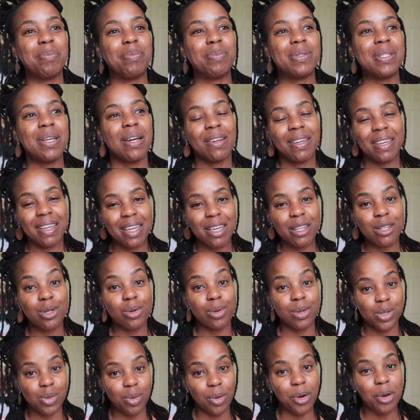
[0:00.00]
tucking into
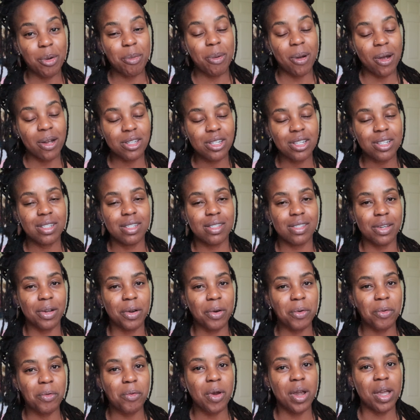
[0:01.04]
a sweater project is a
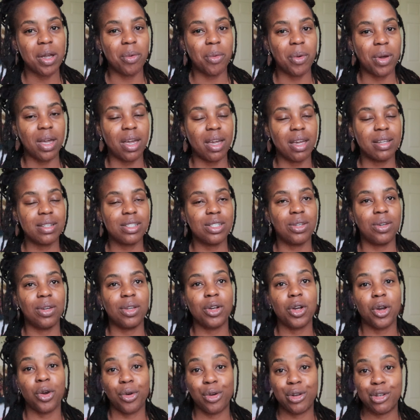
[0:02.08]
great way to
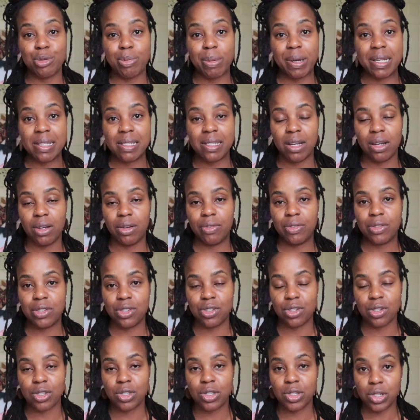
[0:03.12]
encourage myself to
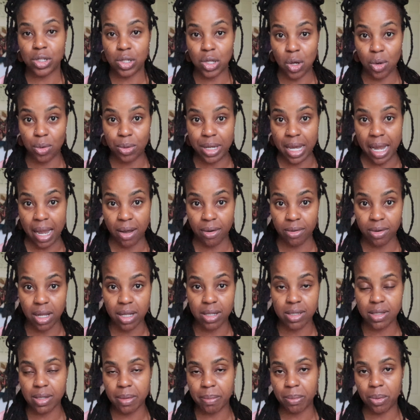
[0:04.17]
just slow down
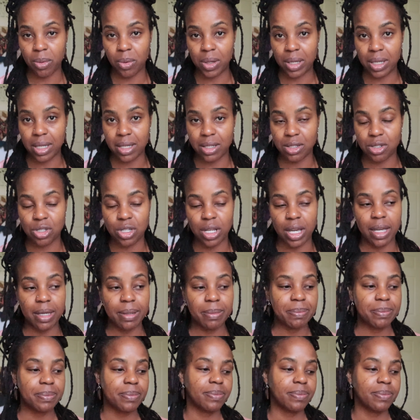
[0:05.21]
at some point each day.